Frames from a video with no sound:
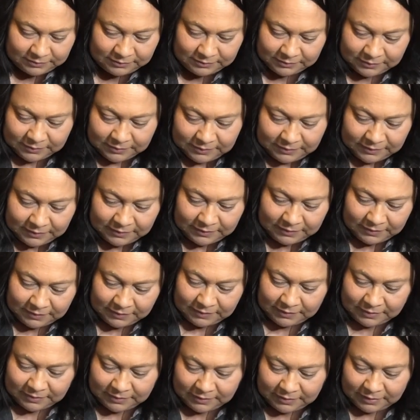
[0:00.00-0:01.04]
There's more?
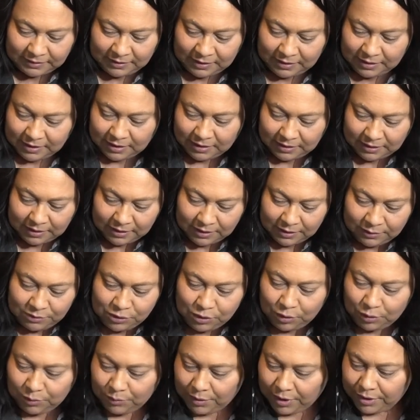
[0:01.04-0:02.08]
Yeah.
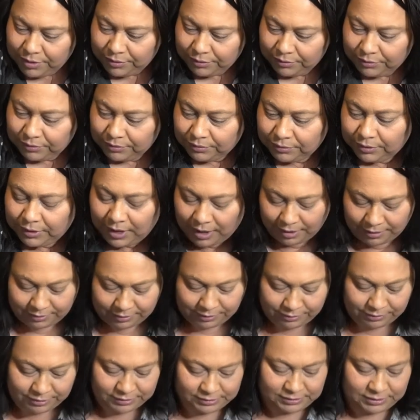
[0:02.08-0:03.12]
No, I don't yeah,
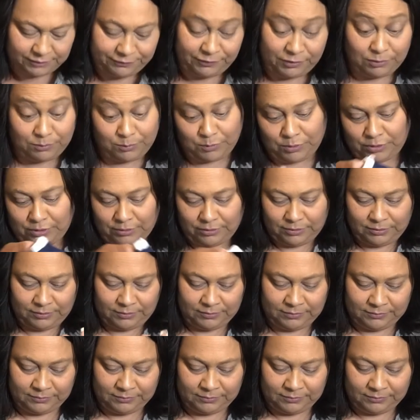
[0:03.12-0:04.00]
there is a few more. Yeah.